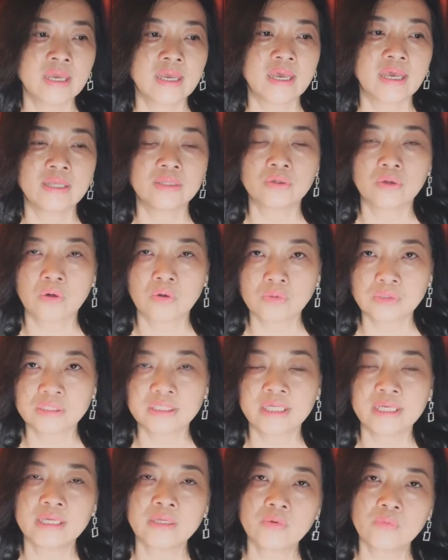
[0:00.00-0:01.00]
and the
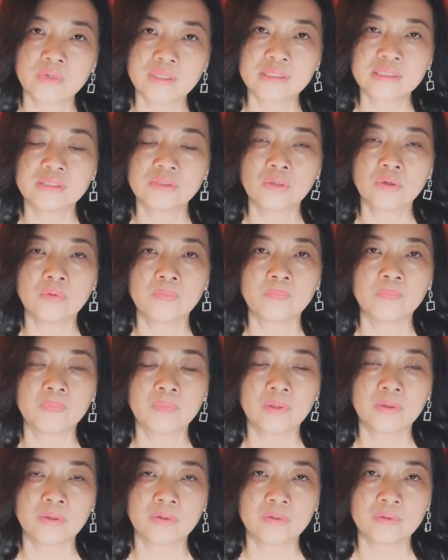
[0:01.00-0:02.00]
content was not
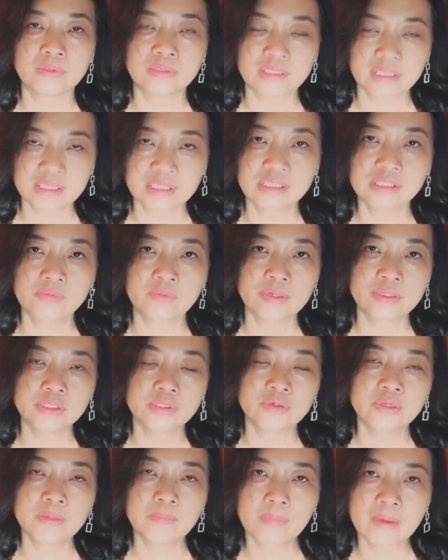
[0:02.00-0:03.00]

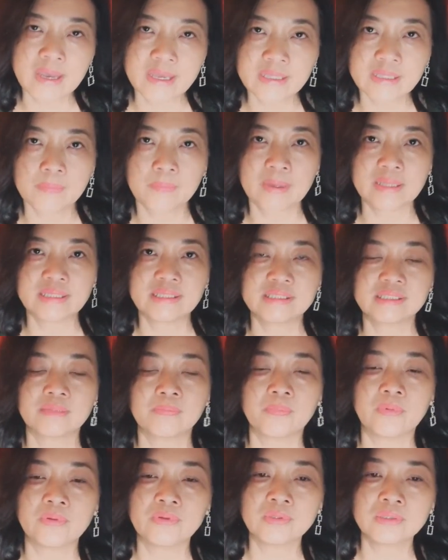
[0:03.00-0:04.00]
satisfactory by the
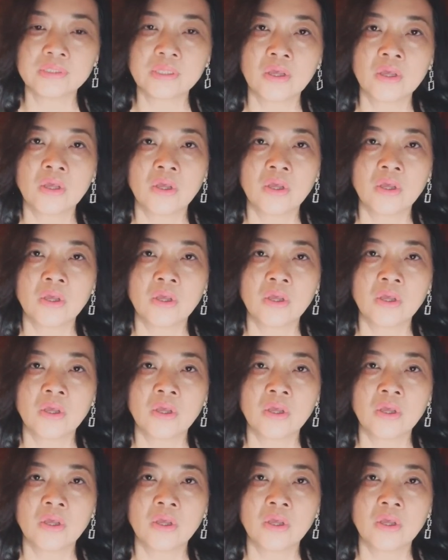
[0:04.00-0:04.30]
participants,